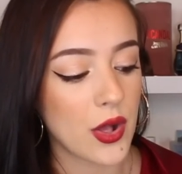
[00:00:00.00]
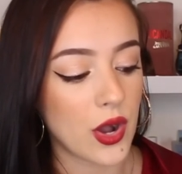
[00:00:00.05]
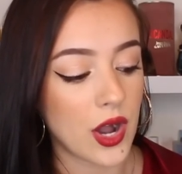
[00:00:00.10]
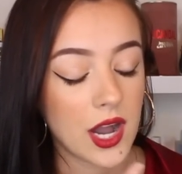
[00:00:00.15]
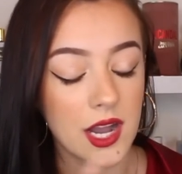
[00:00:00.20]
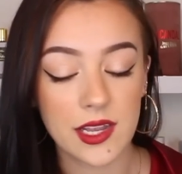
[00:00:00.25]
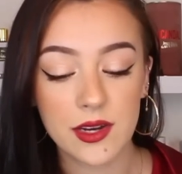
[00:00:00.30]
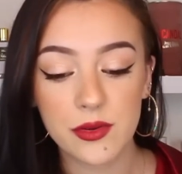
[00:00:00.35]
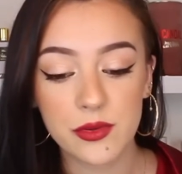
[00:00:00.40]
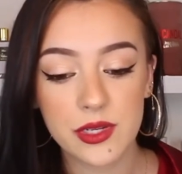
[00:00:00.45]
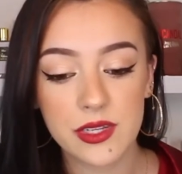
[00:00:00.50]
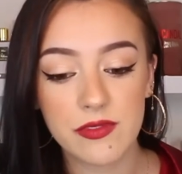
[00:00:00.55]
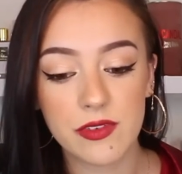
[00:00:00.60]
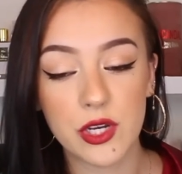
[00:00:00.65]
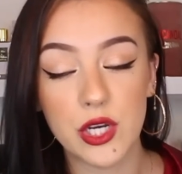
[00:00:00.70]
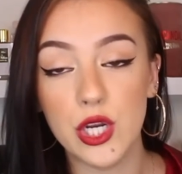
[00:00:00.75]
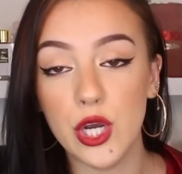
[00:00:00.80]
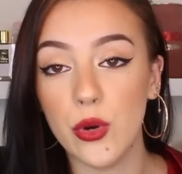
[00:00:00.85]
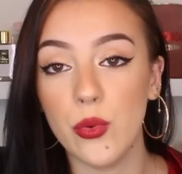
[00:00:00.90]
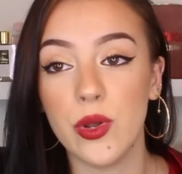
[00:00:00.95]
I don't
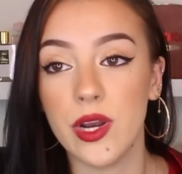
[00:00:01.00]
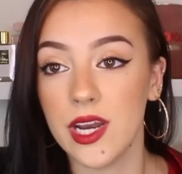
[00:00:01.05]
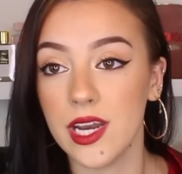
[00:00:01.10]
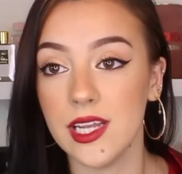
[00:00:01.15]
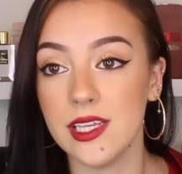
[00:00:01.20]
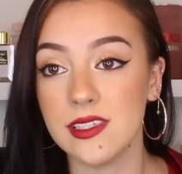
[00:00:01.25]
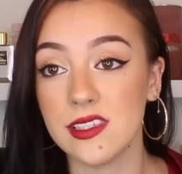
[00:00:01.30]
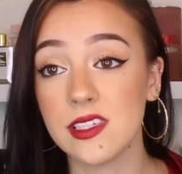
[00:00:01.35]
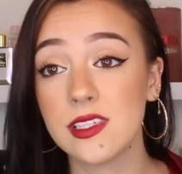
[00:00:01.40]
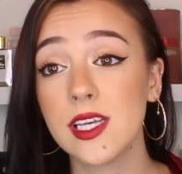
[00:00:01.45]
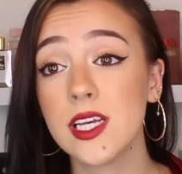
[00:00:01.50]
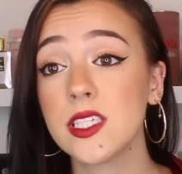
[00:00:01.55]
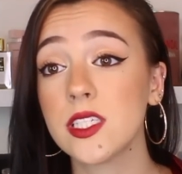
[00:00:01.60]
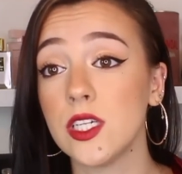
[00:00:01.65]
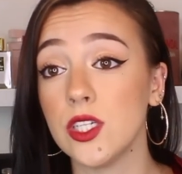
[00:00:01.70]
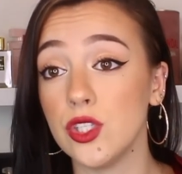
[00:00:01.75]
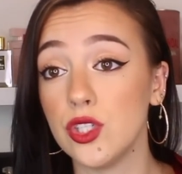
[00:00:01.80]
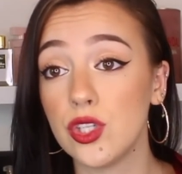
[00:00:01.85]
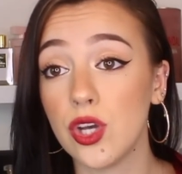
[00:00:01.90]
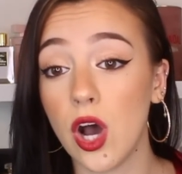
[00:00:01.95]
even know what it is. This has
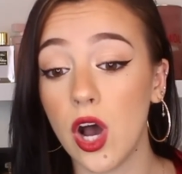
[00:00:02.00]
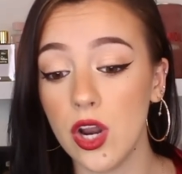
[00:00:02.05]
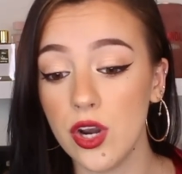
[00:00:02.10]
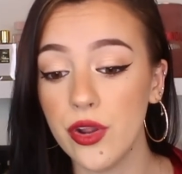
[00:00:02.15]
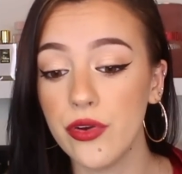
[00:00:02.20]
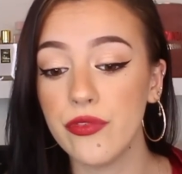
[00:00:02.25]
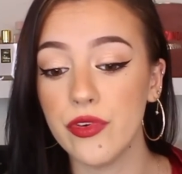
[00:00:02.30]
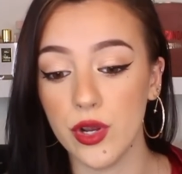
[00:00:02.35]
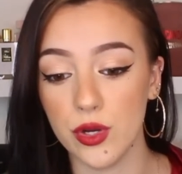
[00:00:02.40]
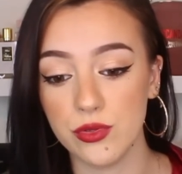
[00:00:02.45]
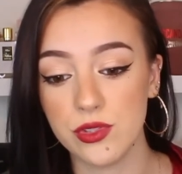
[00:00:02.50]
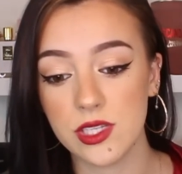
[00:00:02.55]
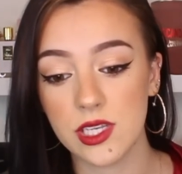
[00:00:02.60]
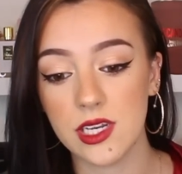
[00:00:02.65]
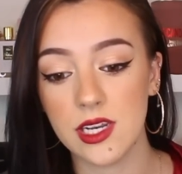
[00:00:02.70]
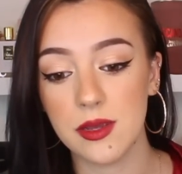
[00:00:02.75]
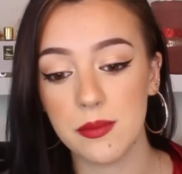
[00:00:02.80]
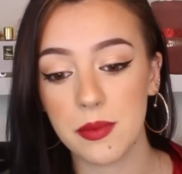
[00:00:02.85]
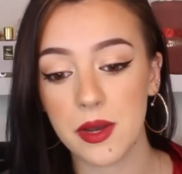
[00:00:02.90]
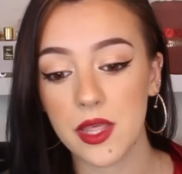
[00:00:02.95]
a ton of notes
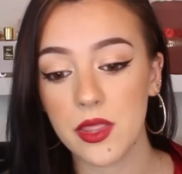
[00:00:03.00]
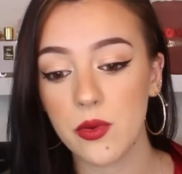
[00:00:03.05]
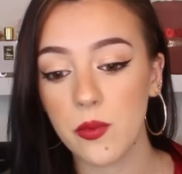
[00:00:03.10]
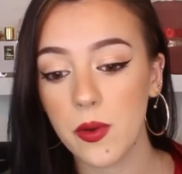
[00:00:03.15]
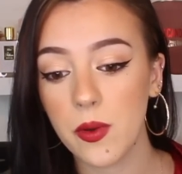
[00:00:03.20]
in it, by the